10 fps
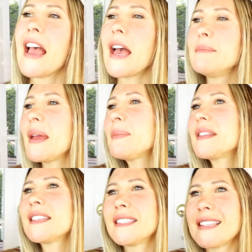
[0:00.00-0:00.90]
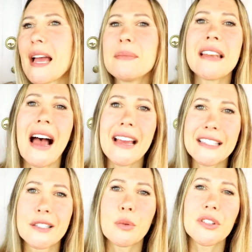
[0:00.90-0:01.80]
And maybe this diamond
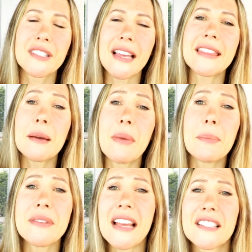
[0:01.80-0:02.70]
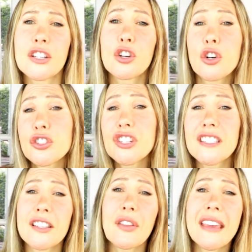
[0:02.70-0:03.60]
heist will set them up nice and cushy
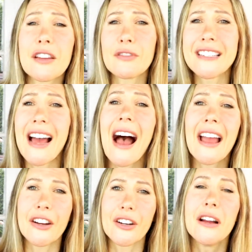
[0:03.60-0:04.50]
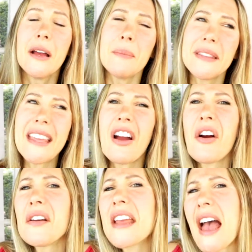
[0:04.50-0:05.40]
so they can retire. But they
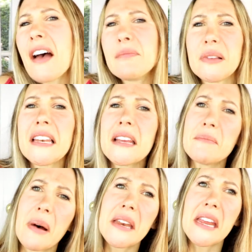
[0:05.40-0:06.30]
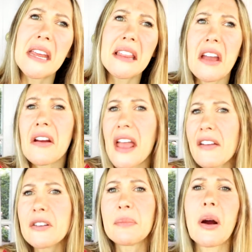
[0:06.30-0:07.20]
already have plenty of money. They already
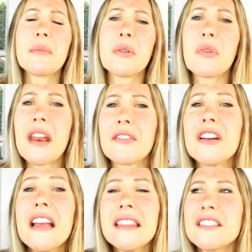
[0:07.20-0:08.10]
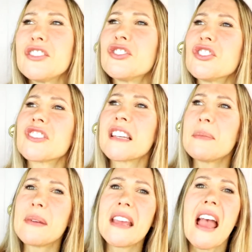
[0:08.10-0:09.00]
have an apartment, whatever. This is just going
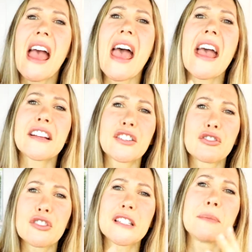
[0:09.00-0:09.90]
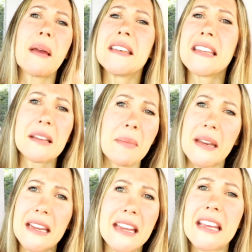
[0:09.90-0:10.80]
to be extra spending
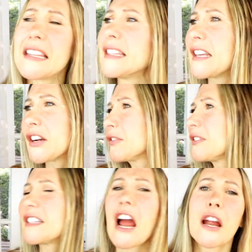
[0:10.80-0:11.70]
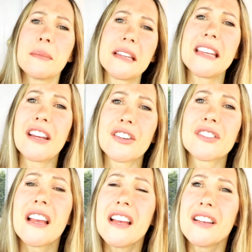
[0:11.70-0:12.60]
money in their retirement
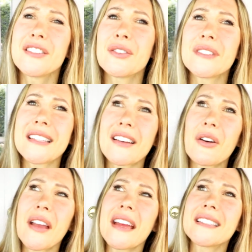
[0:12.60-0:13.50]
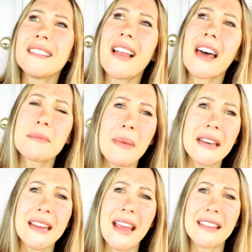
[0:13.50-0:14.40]
years. So it's like, okay, it's a lot of
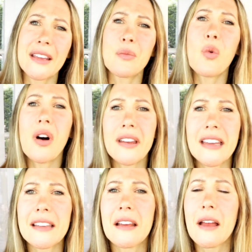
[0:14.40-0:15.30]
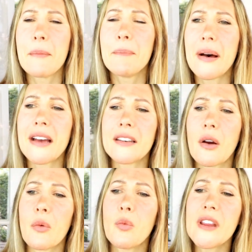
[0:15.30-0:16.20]
money and they want it, but
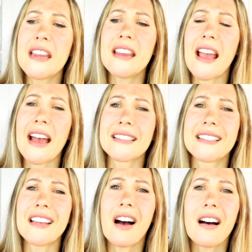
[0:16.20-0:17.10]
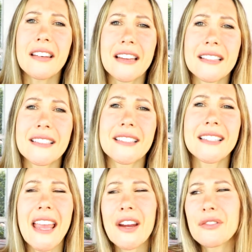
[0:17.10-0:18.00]
we as the audience
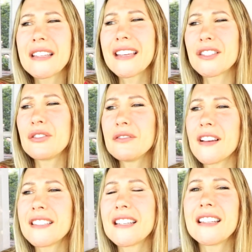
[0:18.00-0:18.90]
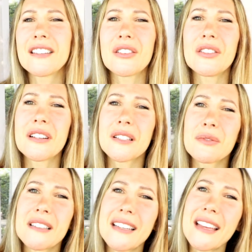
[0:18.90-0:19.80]
can't really get too invested in the goal because
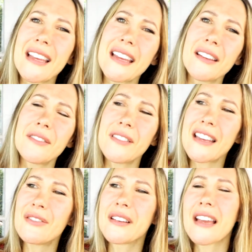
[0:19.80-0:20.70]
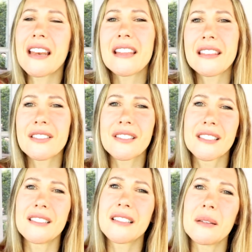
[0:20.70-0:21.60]
we're like, if they don't get it, they're
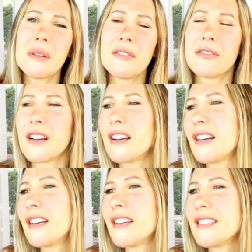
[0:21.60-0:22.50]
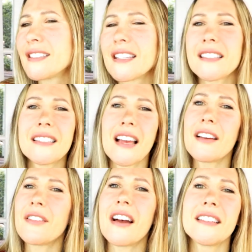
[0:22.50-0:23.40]
still gonna be fine. It doesn't
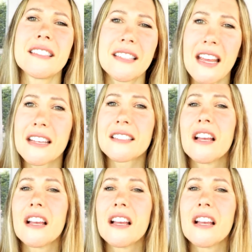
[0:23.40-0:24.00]
have high stakes.